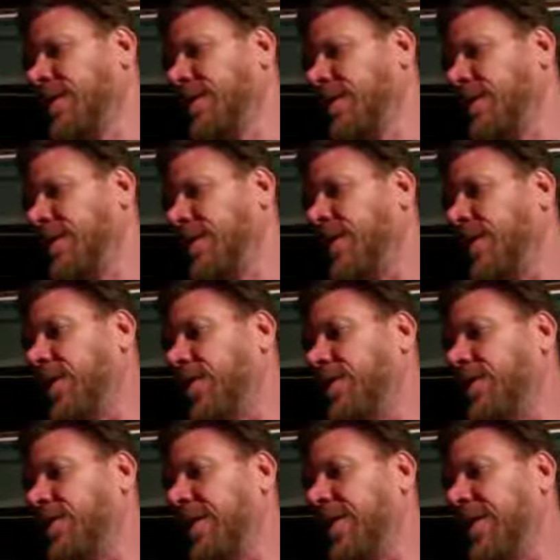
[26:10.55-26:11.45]
you
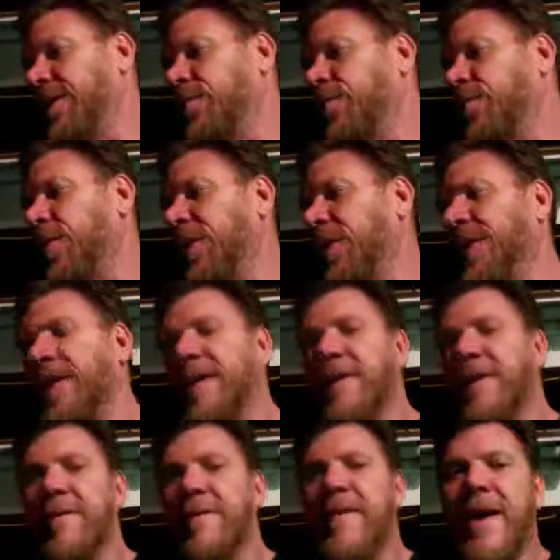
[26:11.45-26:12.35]
know,
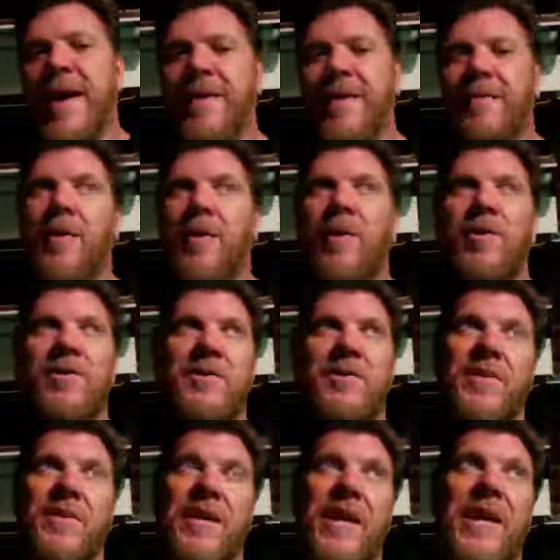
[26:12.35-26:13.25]
running that large
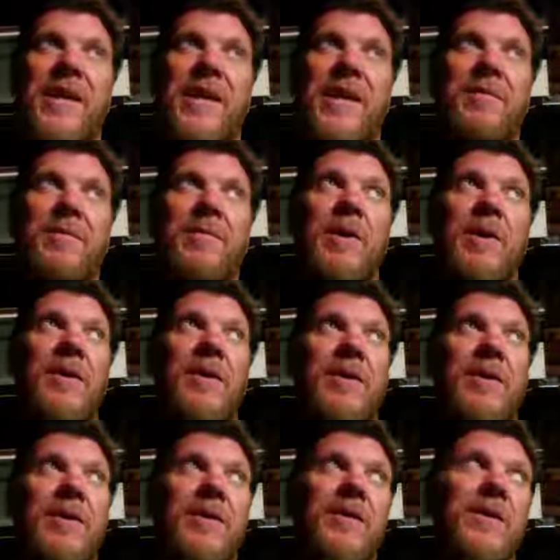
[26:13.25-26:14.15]
of a game
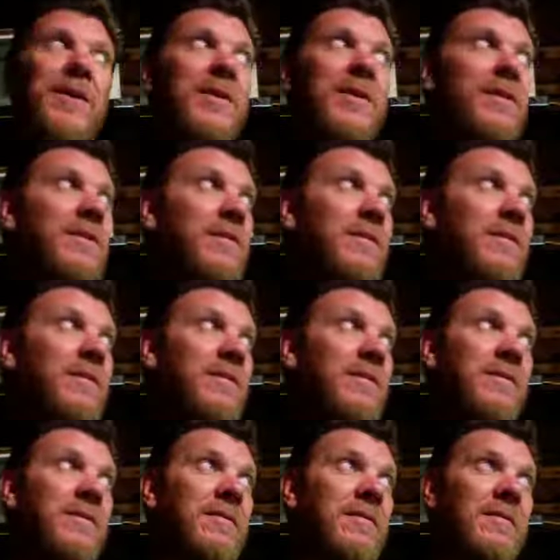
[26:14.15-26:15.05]
on
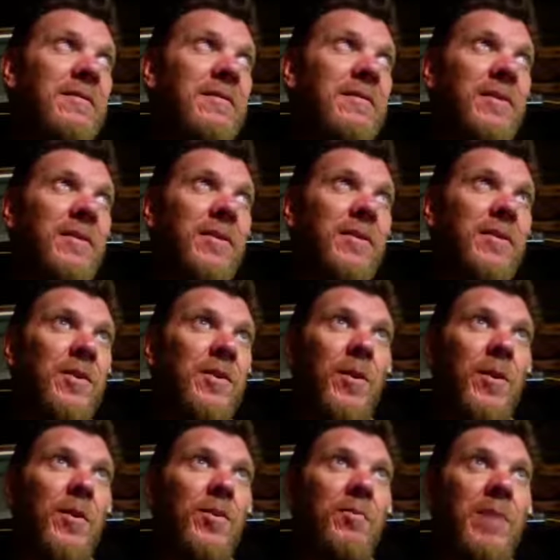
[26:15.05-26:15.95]

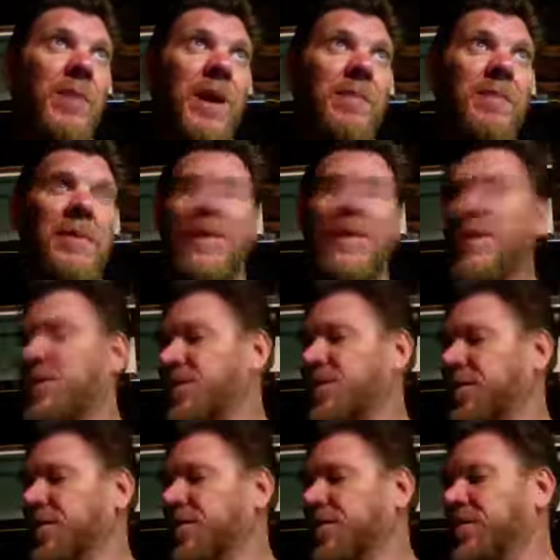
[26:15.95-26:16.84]
your own
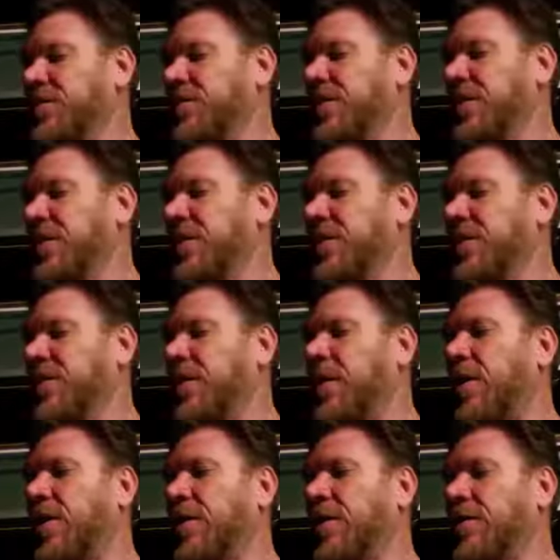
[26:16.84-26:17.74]
population,
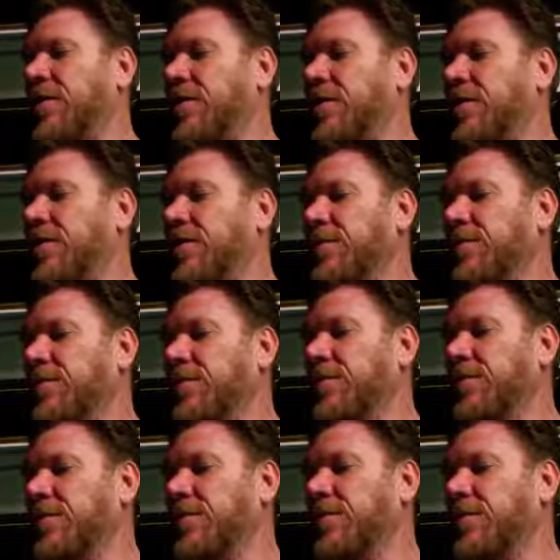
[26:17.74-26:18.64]
on
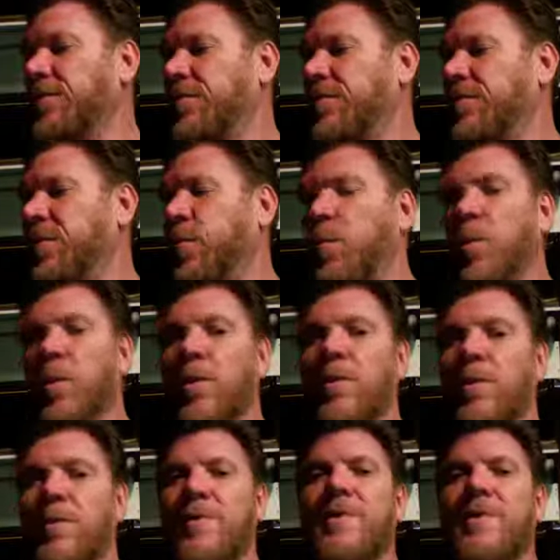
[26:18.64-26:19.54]
the
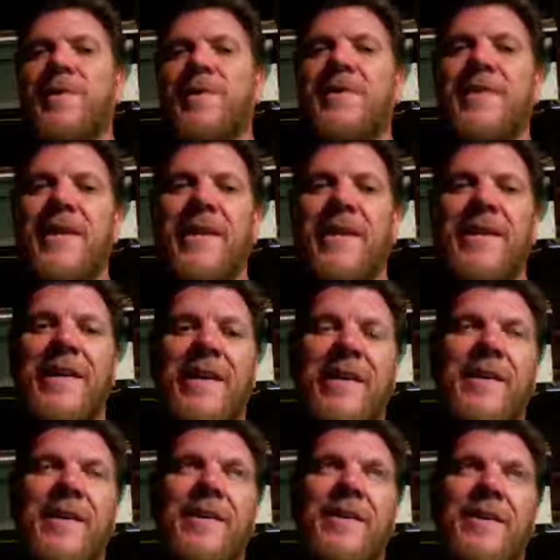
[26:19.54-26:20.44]
world
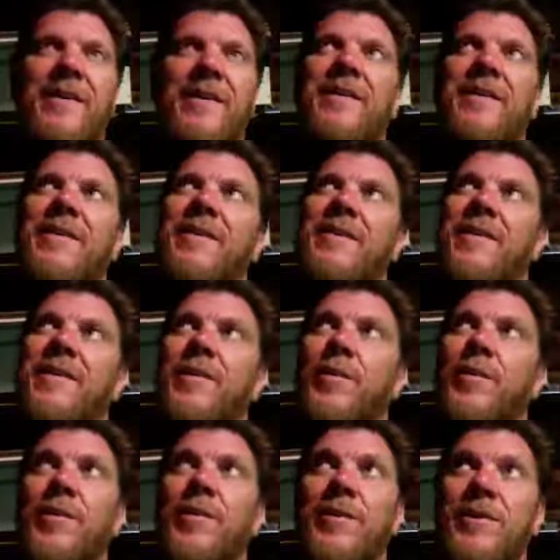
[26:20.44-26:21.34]
psyche, in
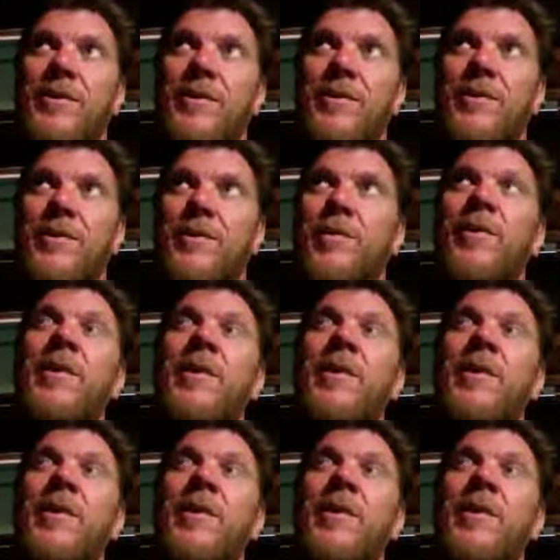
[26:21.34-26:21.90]
order to